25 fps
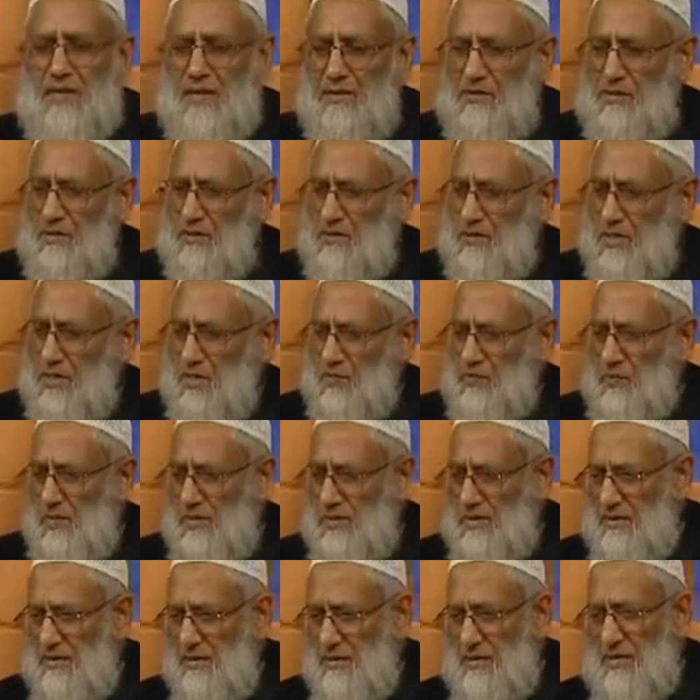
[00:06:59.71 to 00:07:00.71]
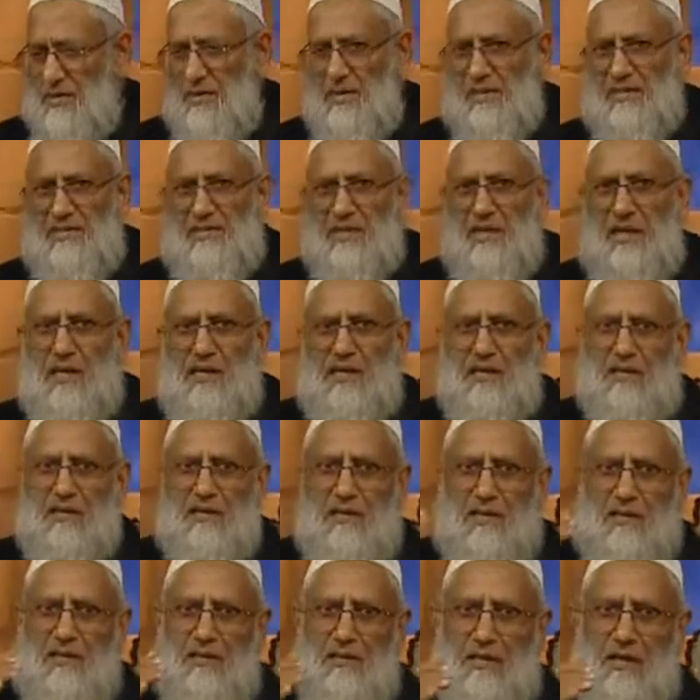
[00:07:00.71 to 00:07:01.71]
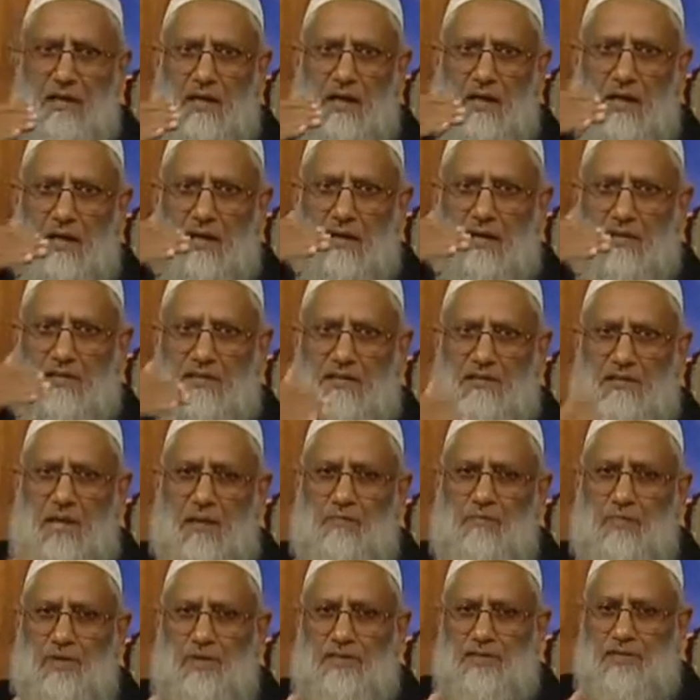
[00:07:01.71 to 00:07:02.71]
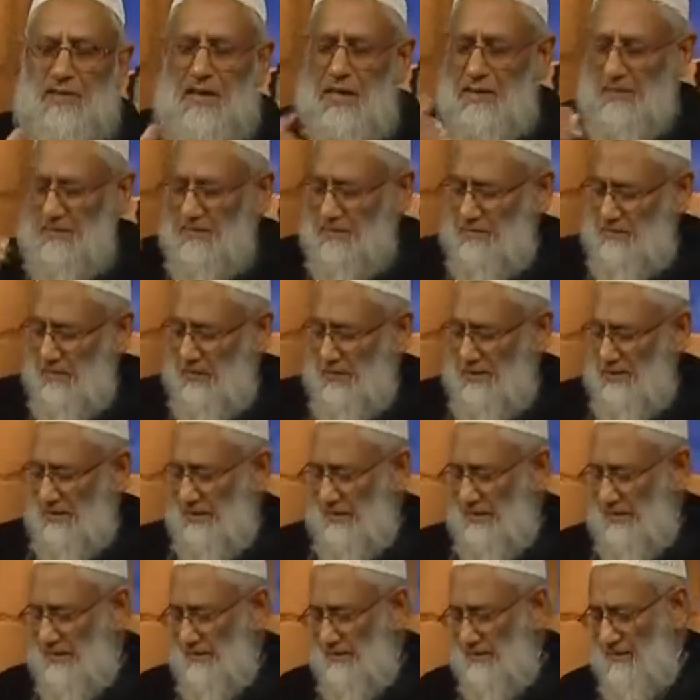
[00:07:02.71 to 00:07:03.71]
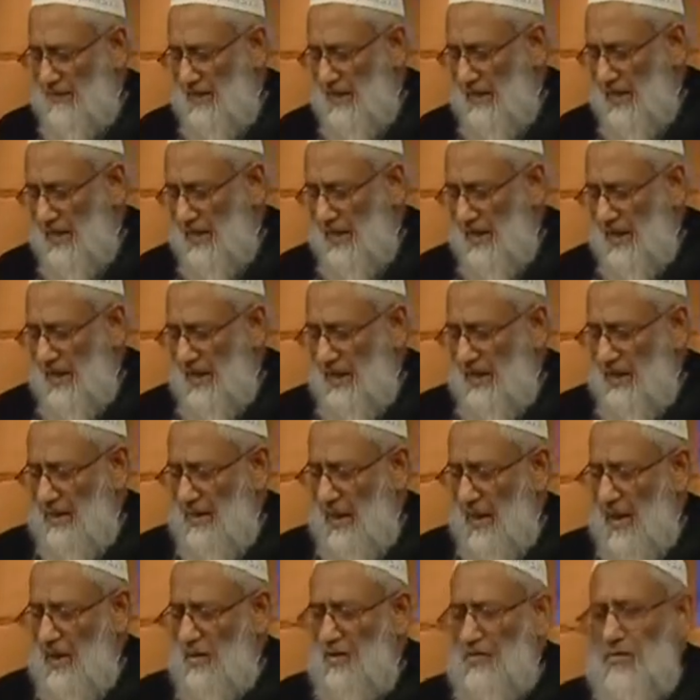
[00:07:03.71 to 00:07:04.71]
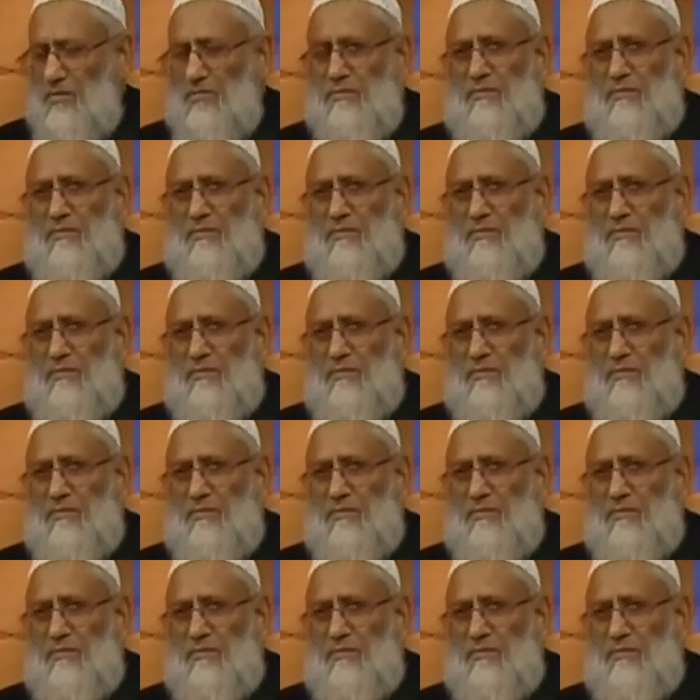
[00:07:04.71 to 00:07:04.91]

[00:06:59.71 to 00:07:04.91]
So this picture resembles the other picture. Now,